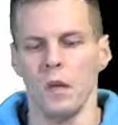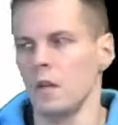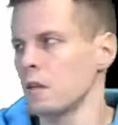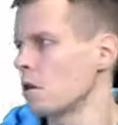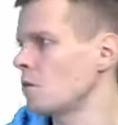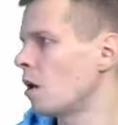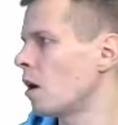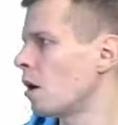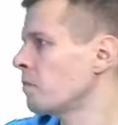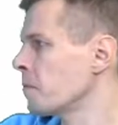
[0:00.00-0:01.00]

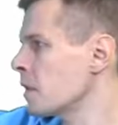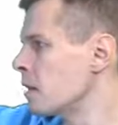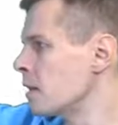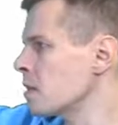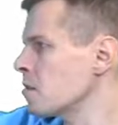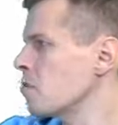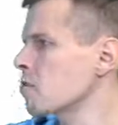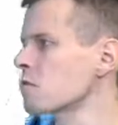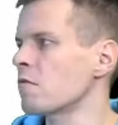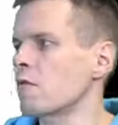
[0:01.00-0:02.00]
So
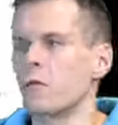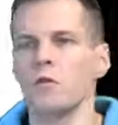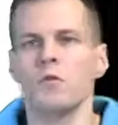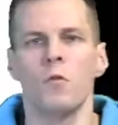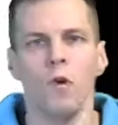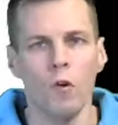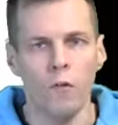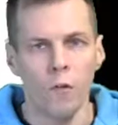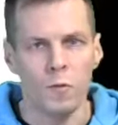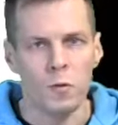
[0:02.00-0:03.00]
discourse refers to all
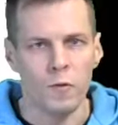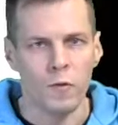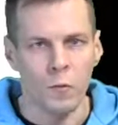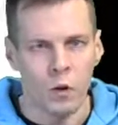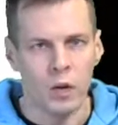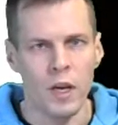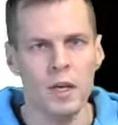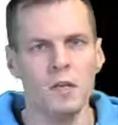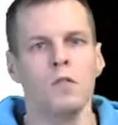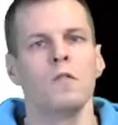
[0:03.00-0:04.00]
forms of
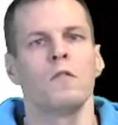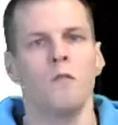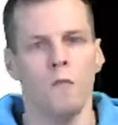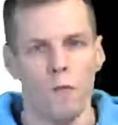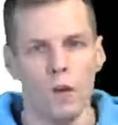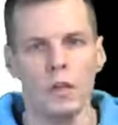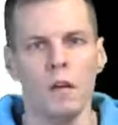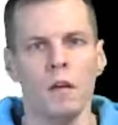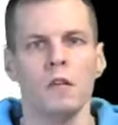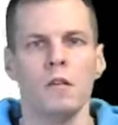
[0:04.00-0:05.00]
communication,
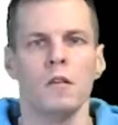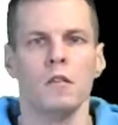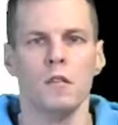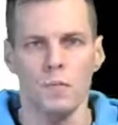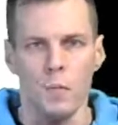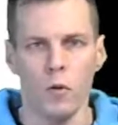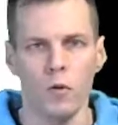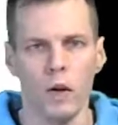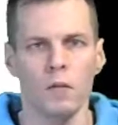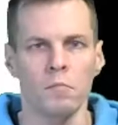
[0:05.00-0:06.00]
written,
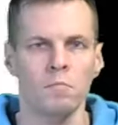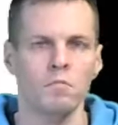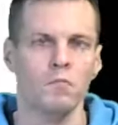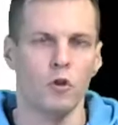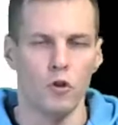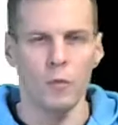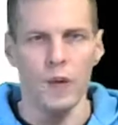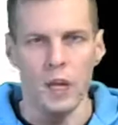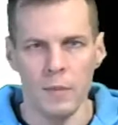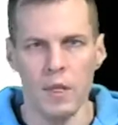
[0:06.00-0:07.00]
spoken, could be
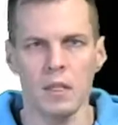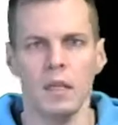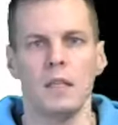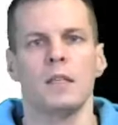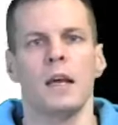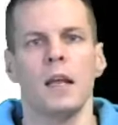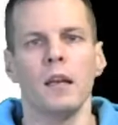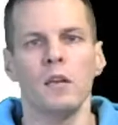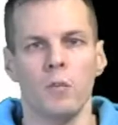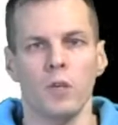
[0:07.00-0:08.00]
images, any
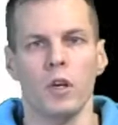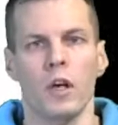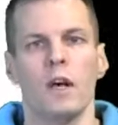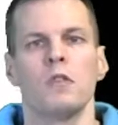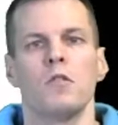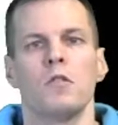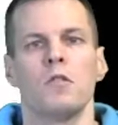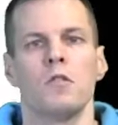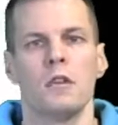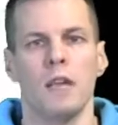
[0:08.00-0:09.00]
communication
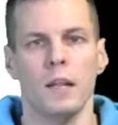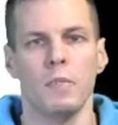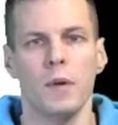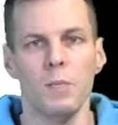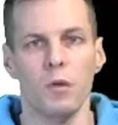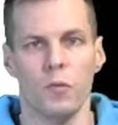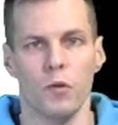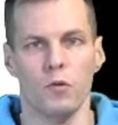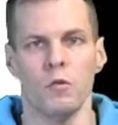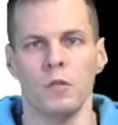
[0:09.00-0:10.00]
that people
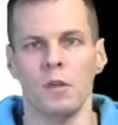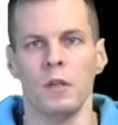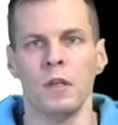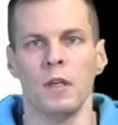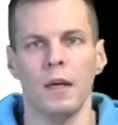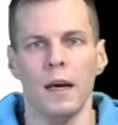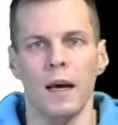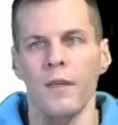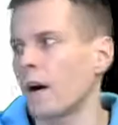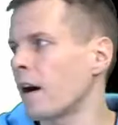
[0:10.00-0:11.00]
produce.
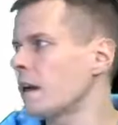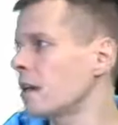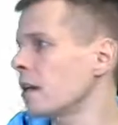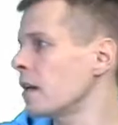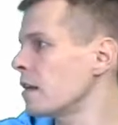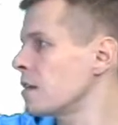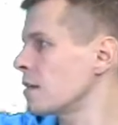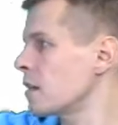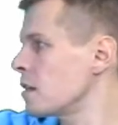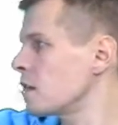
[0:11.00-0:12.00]
And the idea is
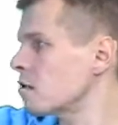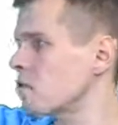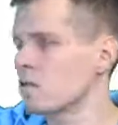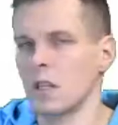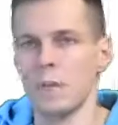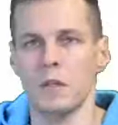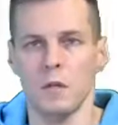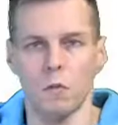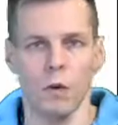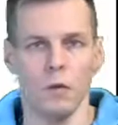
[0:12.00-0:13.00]
that discourse shapes
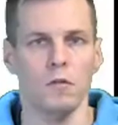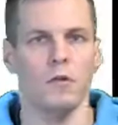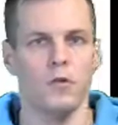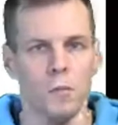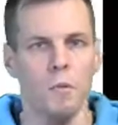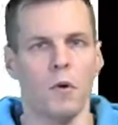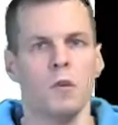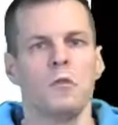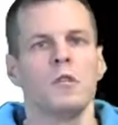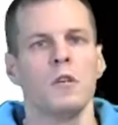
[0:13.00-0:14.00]
world.
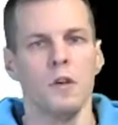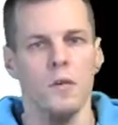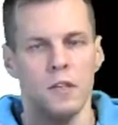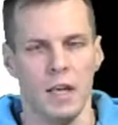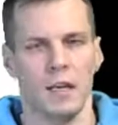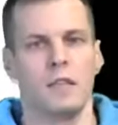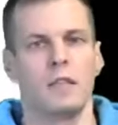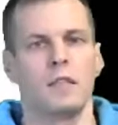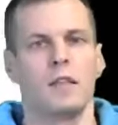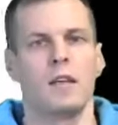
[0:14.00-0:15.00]
Symbols, texts,
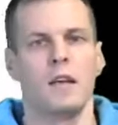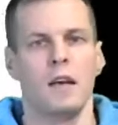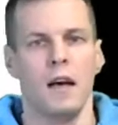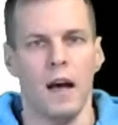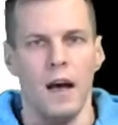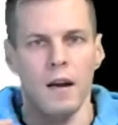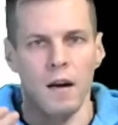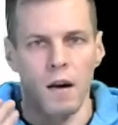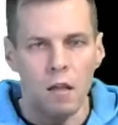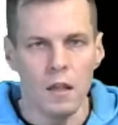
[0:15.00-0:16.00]
and
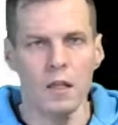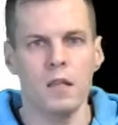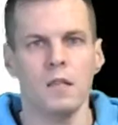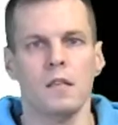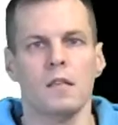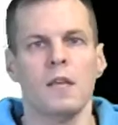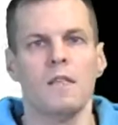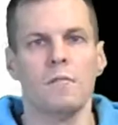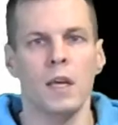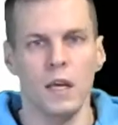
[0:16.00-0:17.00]
other things give
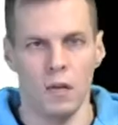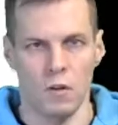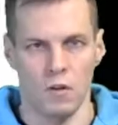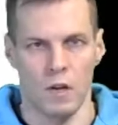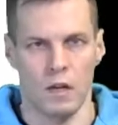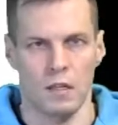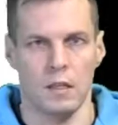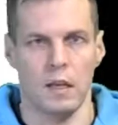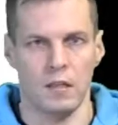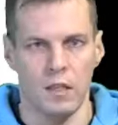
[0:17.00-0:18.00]
meaning to us
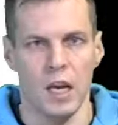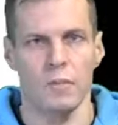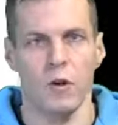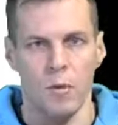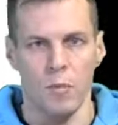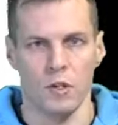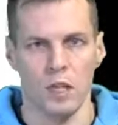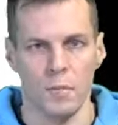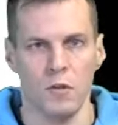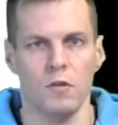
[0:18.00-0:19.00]
and shape our
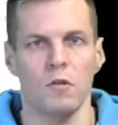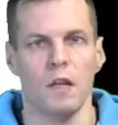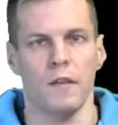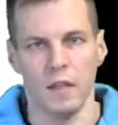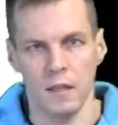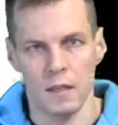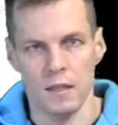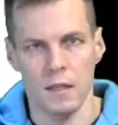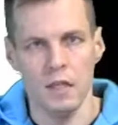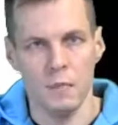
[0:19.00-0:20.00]
perceptions. And
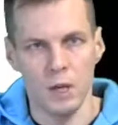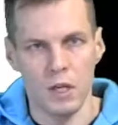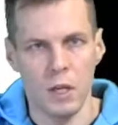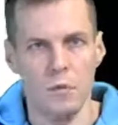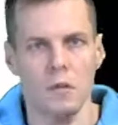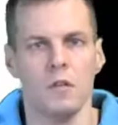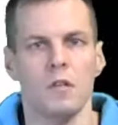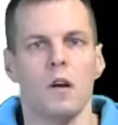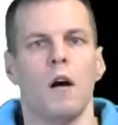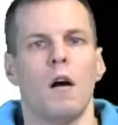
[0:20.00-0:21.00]
these perceptions
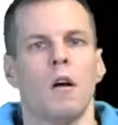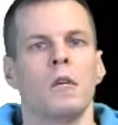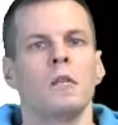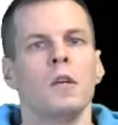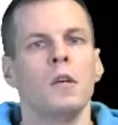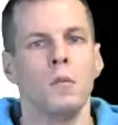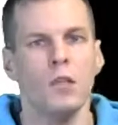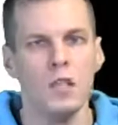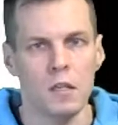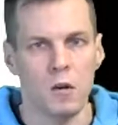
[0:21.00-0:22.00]
are what
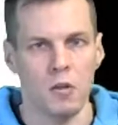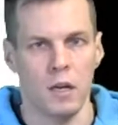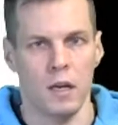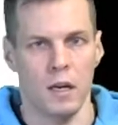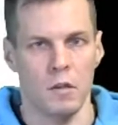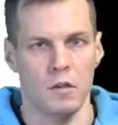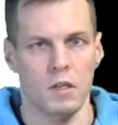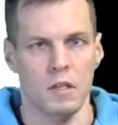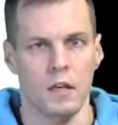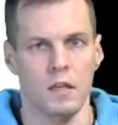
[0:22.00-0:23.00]
discourse analysis
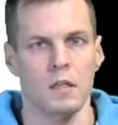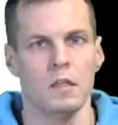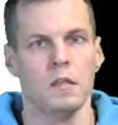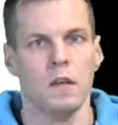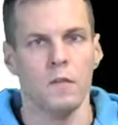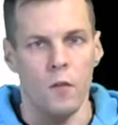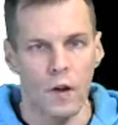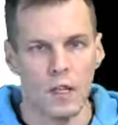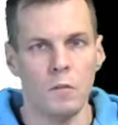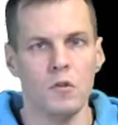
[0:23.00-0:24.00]
studies. For
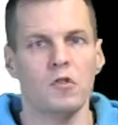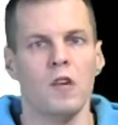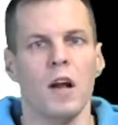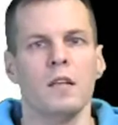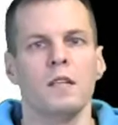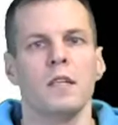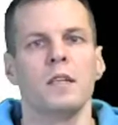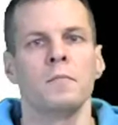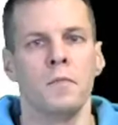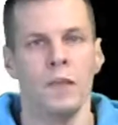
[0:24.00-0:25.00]
example, strategy,
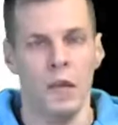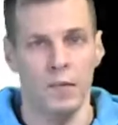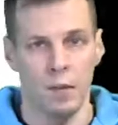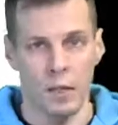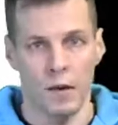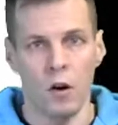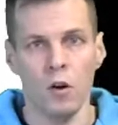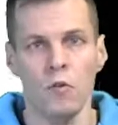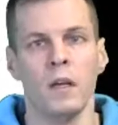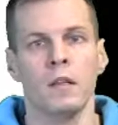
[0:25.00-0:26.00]
if it's a
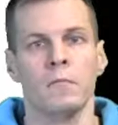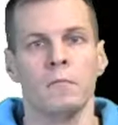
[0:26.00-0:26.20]
document,